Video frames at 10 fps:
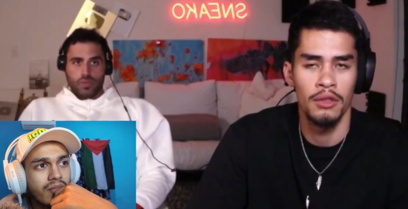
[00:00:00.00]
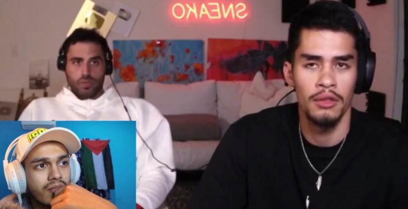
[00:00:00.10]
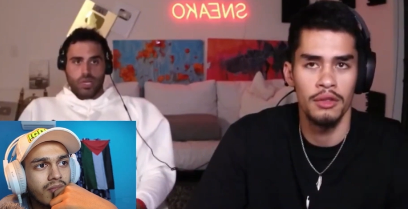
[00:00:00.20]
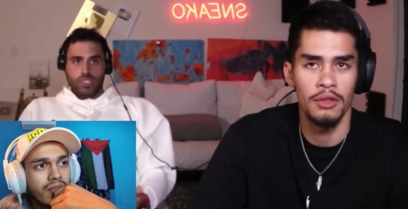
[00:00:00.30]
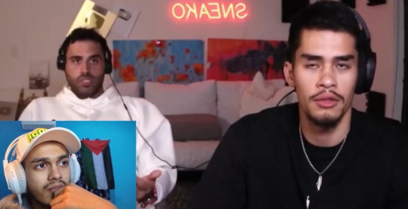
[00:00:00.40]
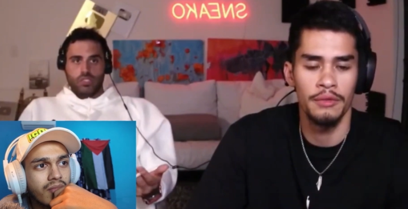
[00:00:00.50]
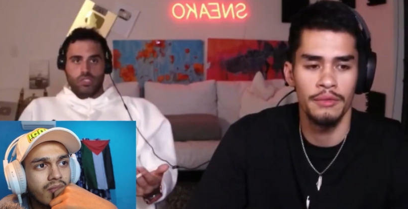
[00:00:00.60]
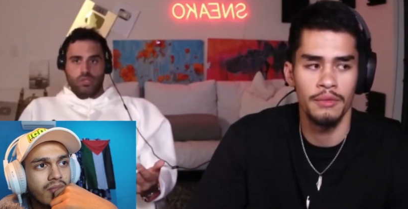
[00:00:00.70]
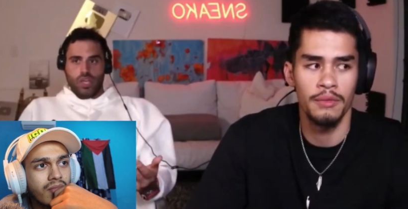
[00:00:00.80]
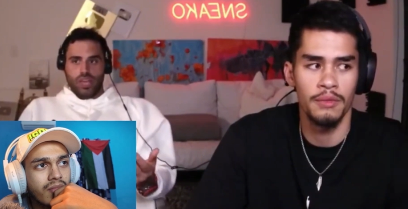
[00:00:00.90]
Speaker 1: But
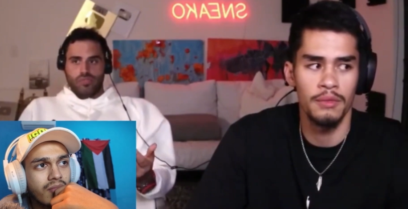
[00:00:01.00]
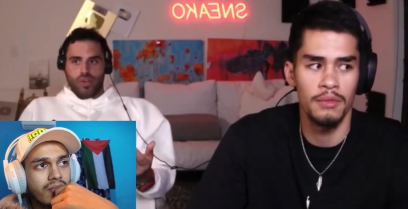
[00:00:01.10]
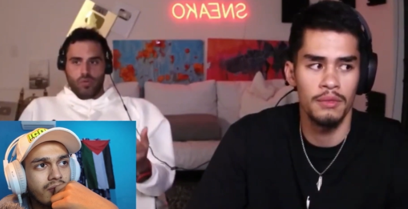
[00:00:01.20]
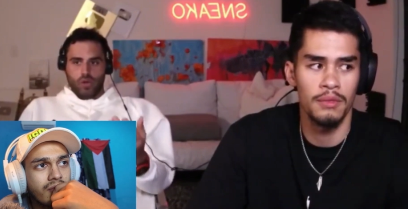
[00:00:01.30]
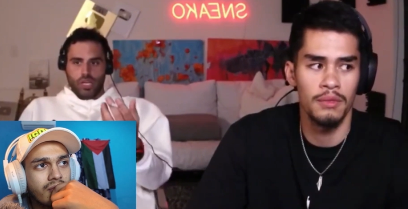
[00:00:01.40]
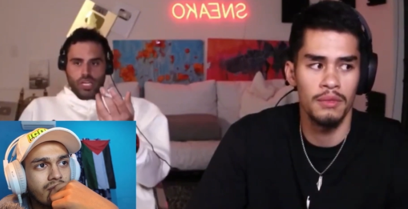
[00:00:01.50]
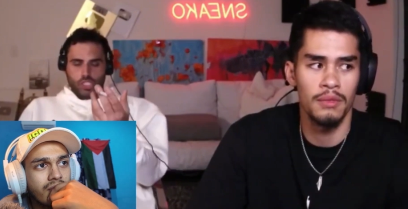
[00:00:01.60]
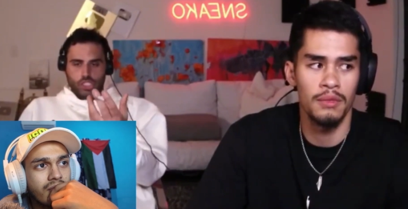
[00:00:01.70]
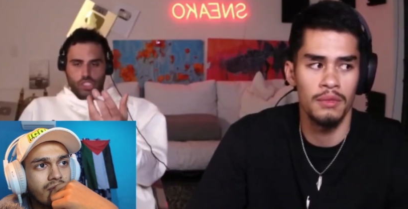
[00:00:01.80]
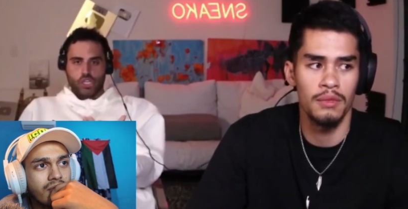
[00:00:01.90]
if I want to
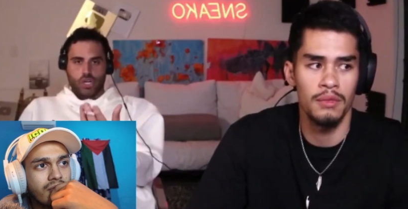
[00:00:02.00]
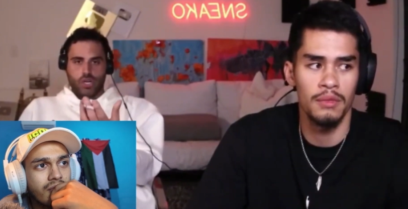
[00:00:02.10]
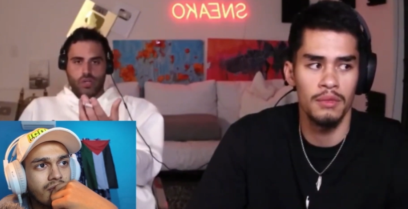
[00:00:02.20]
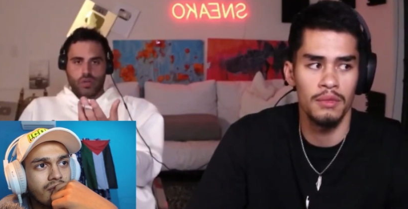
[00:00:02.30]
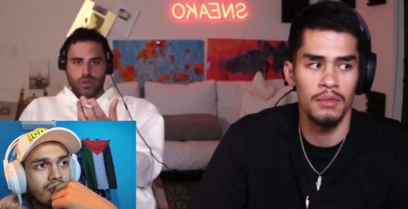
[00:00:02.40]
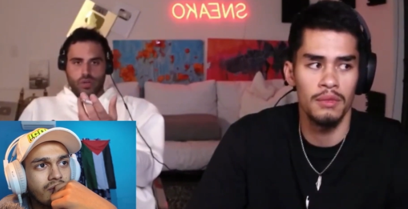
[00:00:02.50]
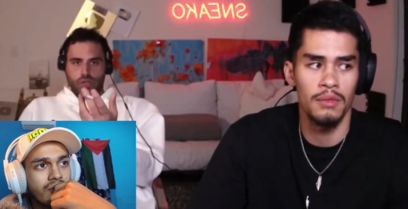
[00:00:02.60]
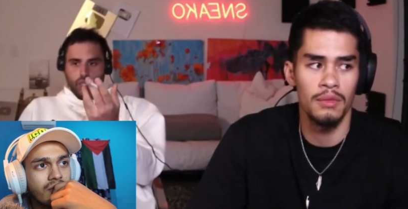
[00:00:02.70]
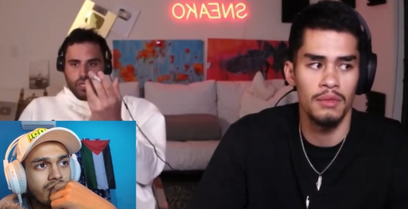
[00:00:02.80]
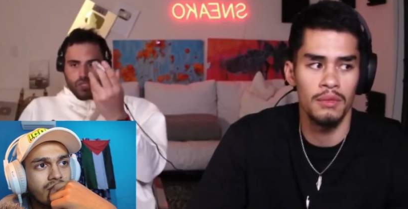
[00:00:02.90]
ensure
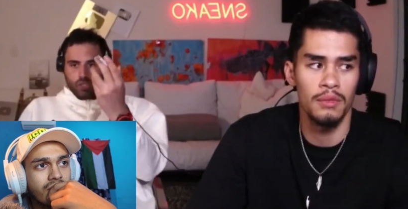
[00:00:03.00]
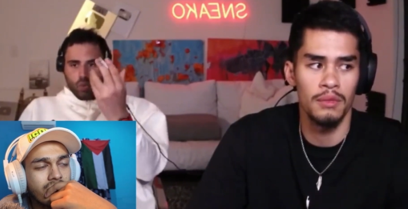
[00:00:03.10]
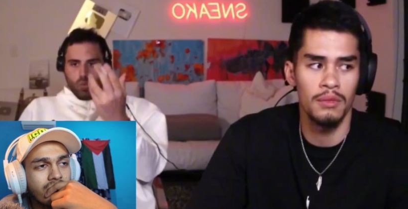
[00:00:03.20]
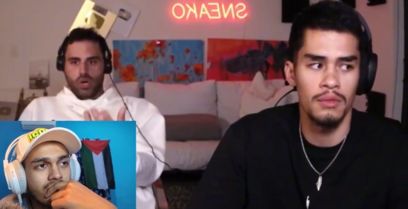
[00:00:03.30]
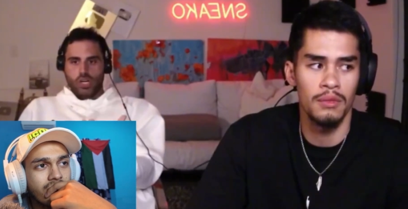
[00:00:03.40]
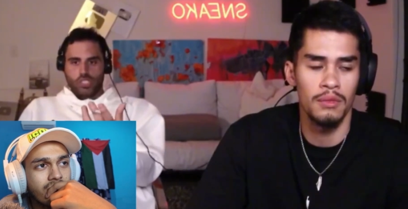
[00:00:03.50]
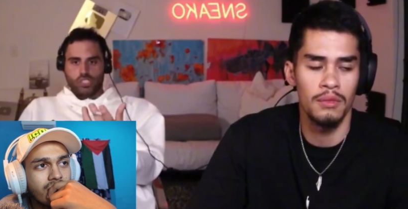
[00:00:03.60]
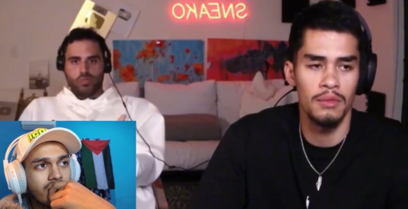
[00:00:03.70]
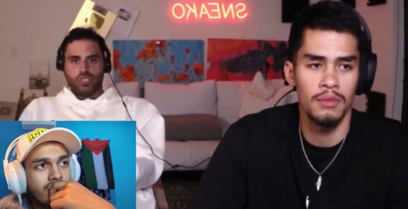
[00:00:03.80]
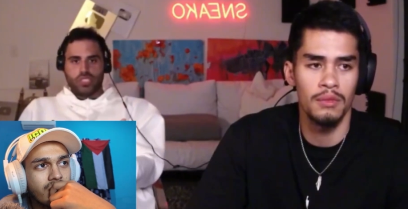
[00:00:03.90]
is
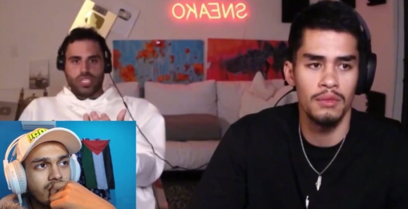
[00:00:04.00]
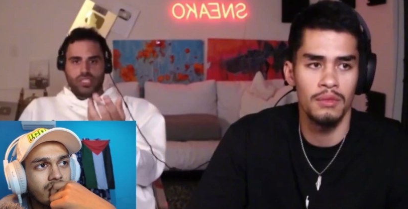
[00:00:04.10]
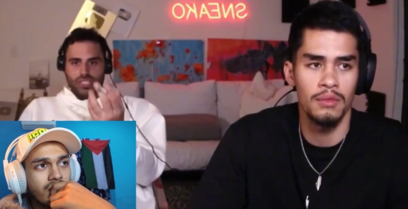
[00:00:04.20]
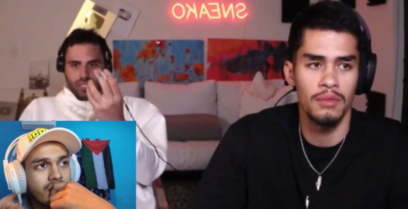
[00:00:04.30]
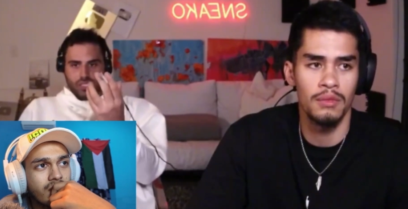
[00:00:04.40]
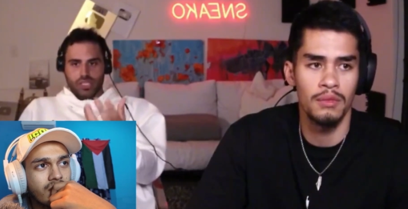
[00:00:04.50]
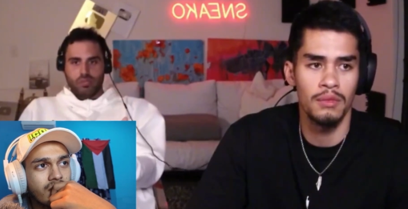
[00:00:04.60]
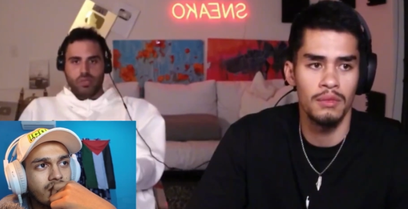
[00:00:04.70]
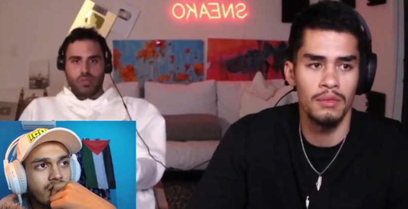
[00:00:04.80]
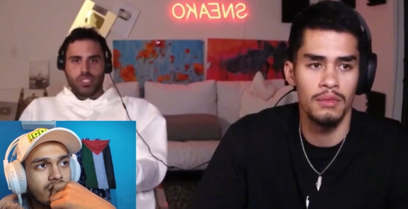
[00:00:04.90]
100% that
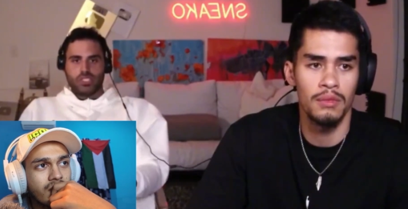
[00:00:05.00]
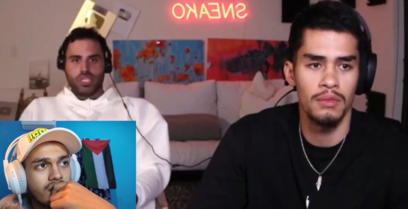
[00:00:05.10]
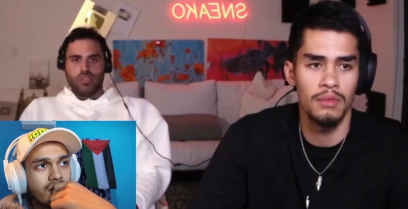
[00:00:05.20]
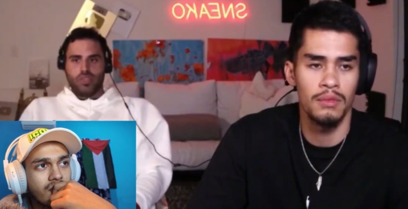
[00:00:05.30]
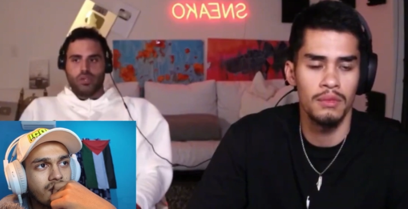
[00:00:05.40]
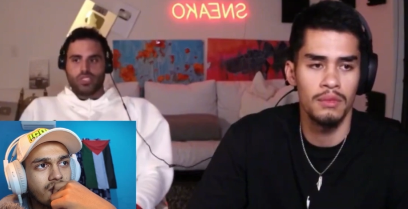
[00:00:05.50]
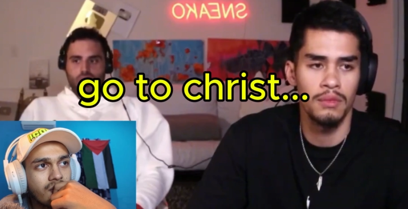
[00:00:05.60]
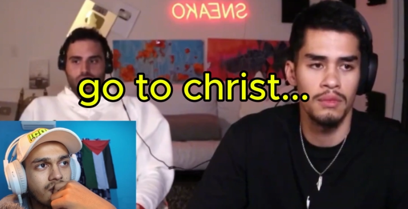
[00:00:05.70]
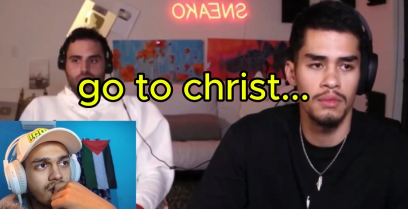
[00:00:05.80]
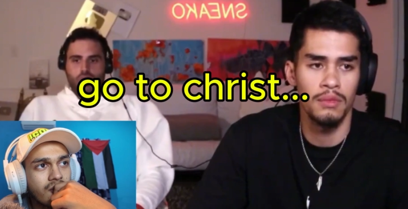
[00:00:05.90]
Khabib gets saved, I would say, yeah, go to